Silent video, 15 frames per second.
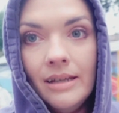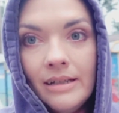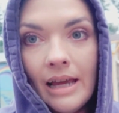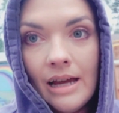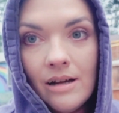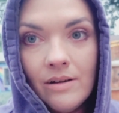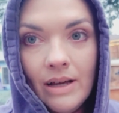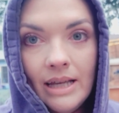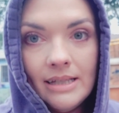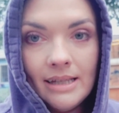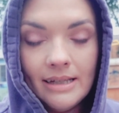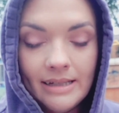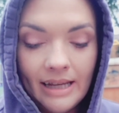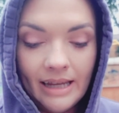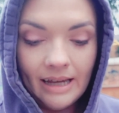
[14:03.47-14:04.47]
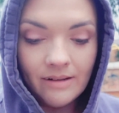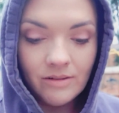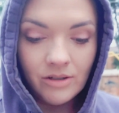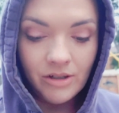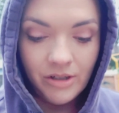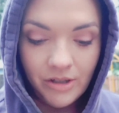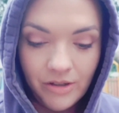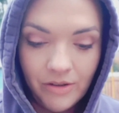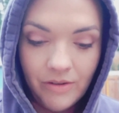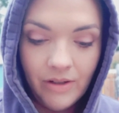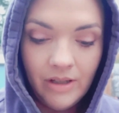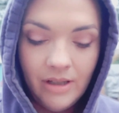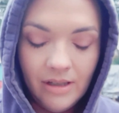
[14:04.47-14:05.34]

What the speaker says: now Sunday afternoon.